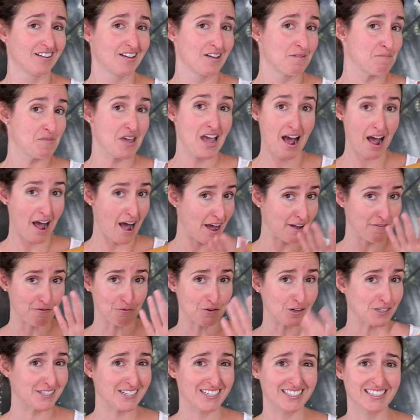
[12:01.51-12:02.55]
Yeah, I've
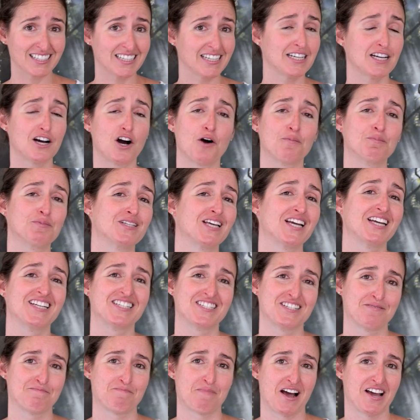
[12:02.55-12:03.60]
recently
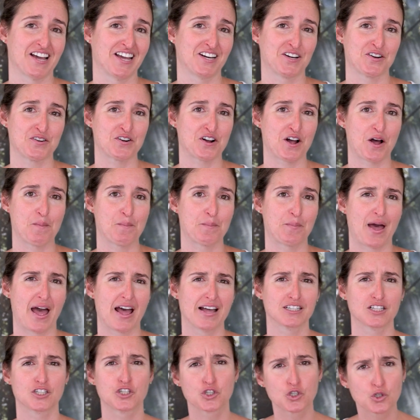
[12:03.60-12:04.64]
updated my inner
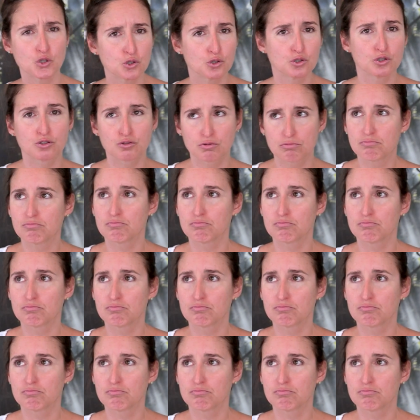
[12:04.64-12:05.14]
compass to